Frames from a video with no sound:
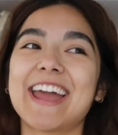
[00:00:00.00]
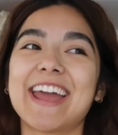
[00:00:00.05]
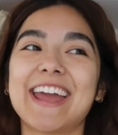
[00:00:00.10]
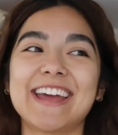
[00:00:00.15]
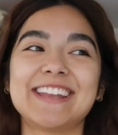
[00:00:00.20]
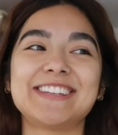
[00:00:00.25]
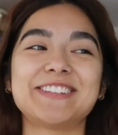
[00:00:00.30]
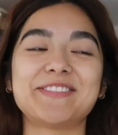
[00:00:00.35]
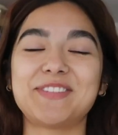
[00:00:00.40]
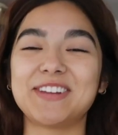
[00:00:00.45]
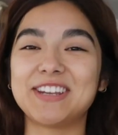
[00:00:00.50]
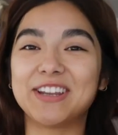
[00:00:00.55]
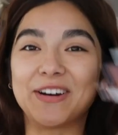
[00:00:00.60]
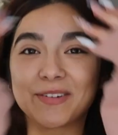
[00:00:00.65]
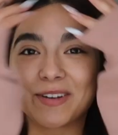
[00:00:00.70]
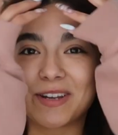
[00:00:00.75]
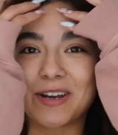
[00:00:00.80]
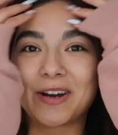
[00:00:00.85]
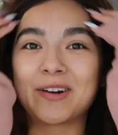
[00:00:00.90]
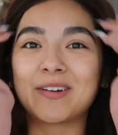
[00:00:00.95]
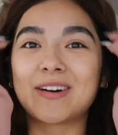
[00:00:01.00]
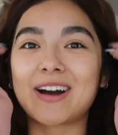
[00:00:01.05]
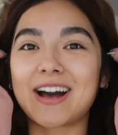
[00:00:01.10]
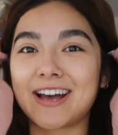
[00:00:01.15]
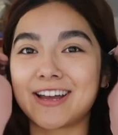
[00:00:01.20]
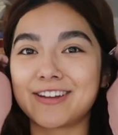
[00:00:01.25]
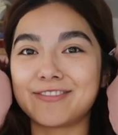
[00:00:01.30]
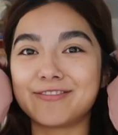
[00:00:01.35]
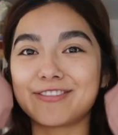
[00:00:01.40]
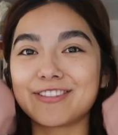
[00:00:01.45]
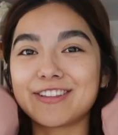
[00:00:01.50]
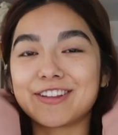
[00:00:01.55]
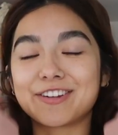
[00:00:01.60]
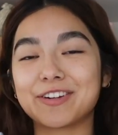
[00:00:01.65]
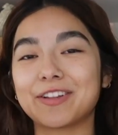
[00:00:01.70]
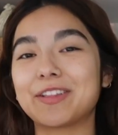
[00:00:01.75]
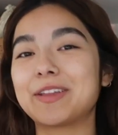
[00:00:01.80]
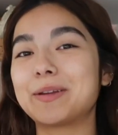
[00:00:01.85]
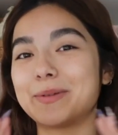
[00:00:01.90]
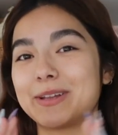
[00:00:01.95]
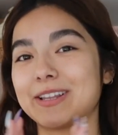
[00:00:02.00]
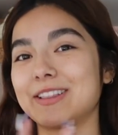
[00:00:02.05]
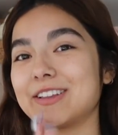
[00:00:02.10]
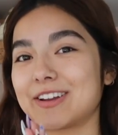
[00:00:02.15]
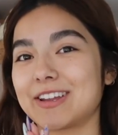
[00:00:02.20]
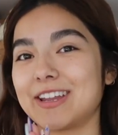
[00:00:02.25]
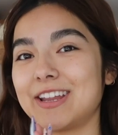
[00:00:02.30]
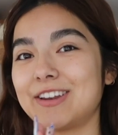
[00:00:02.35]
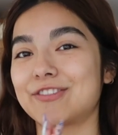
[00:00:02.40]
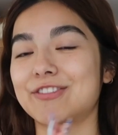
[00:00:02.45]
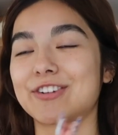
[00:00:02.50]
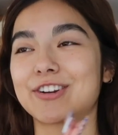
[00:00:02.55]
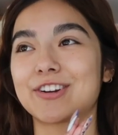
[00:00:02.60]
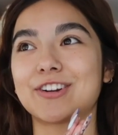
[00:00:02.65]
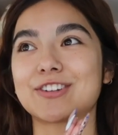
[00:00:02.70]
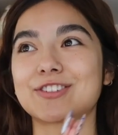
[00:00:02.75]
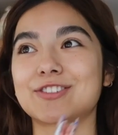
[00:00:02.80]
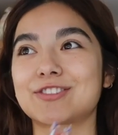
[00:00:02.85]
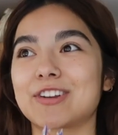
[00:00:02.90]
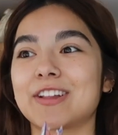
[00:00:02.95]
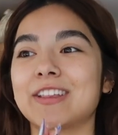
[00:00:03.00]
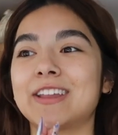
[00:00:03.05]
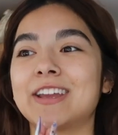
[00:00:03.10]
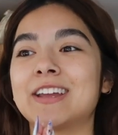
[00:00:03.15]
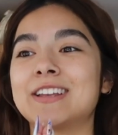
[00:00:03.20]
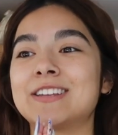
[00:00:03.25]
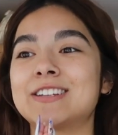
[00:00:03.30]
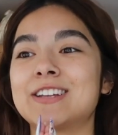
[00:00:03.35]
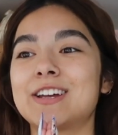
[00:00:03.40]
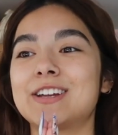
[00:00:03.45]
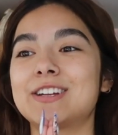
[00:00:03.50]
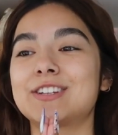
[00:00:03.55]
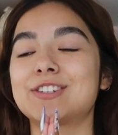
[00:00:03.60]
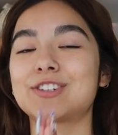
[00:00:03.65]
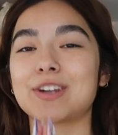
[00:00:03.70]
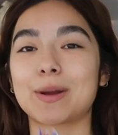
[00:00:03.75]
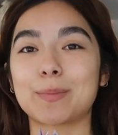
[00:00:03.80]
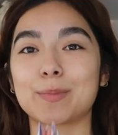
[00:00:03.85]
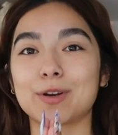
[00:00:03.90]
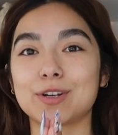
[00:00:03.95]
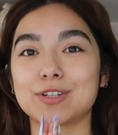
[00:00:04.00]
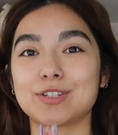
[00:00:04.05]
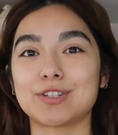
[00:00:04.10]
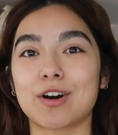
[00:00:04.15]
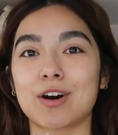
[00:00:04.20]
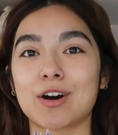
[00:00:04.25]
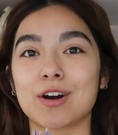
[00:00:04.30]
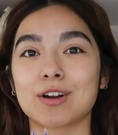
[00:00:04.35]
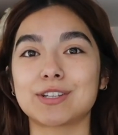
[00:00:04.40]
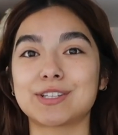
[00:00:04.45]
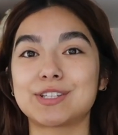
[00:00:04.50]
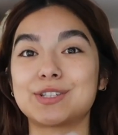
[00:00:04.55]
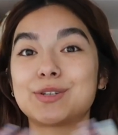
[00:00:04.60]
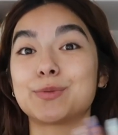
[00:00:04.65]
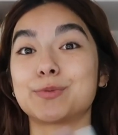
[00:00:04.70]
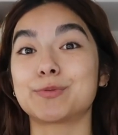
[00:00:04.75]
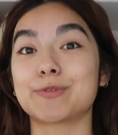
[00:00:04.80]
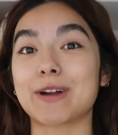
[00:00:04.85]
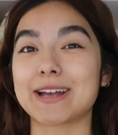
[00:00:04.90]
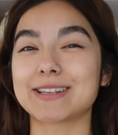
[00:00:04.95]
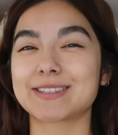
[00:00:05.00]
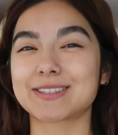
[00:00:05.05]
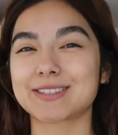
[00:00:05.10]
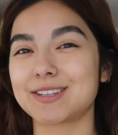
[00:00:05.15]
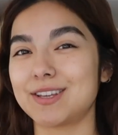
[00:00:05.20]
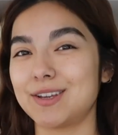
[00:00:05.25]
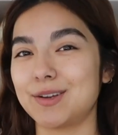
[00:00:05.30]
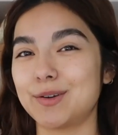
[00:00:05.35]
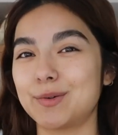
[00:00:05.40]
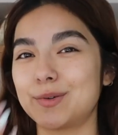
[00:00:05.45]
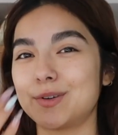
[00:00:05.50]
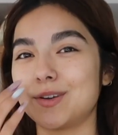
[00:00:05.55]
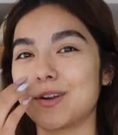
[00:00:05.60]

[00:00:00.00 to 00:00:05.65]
And if you don't know, I've literally been looking for an Australian Shepherd dog to rescue,